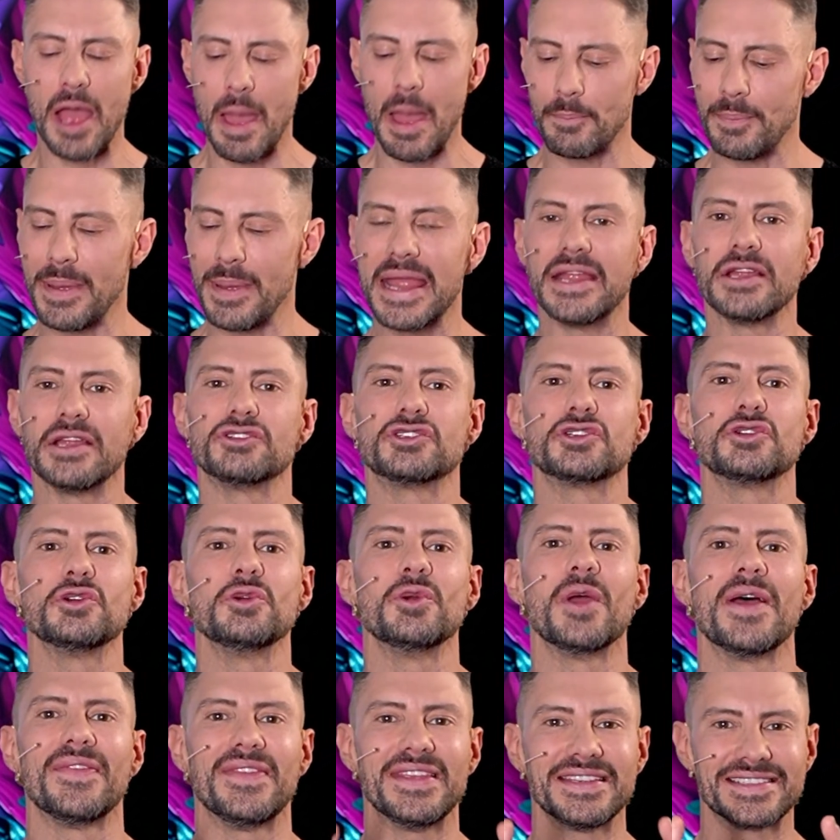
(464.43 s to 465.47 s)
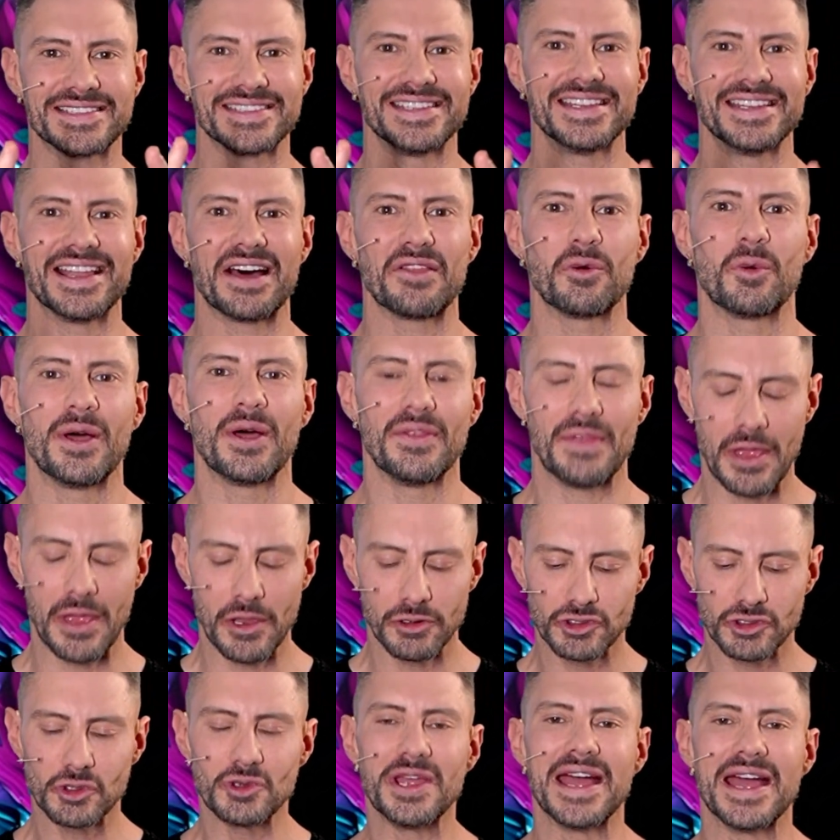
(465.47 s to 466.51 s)
being too, this is another one,
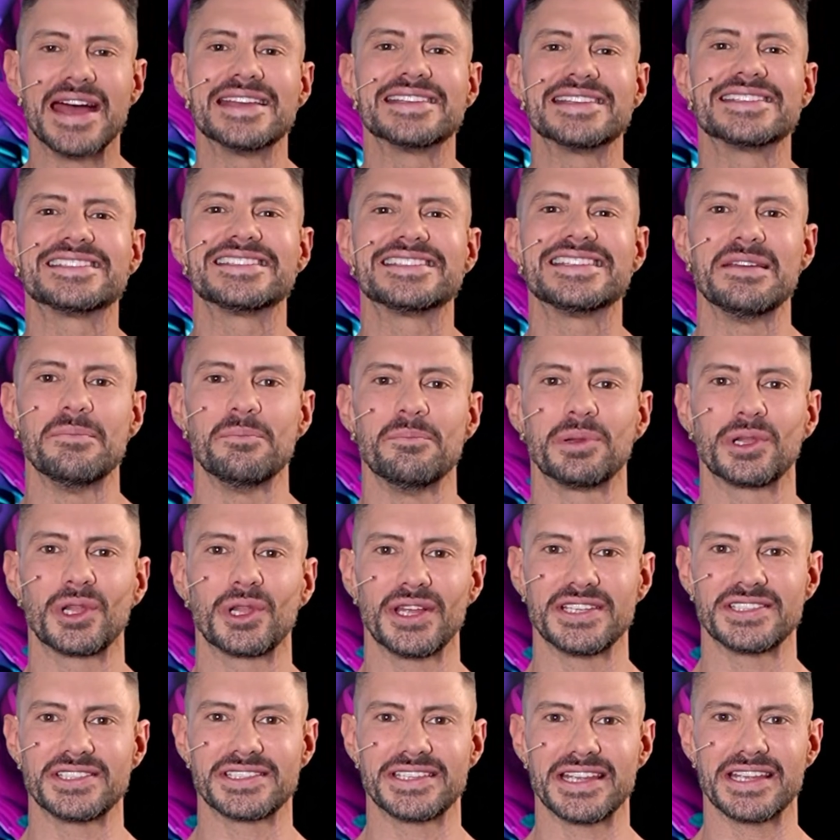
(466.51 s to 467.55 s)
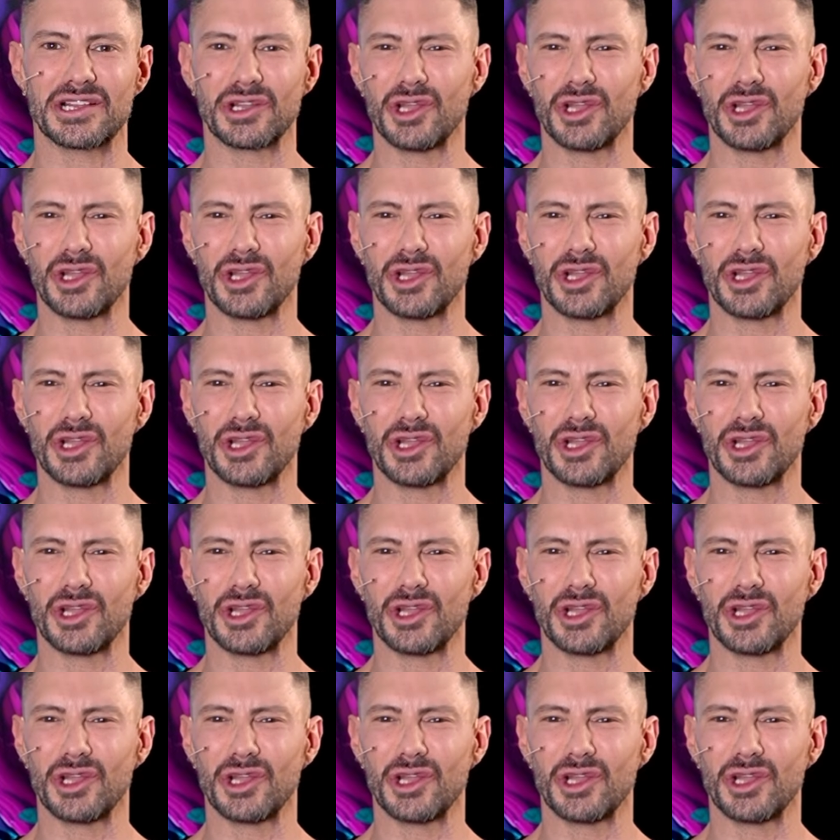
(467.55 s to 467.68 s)
too simplistic.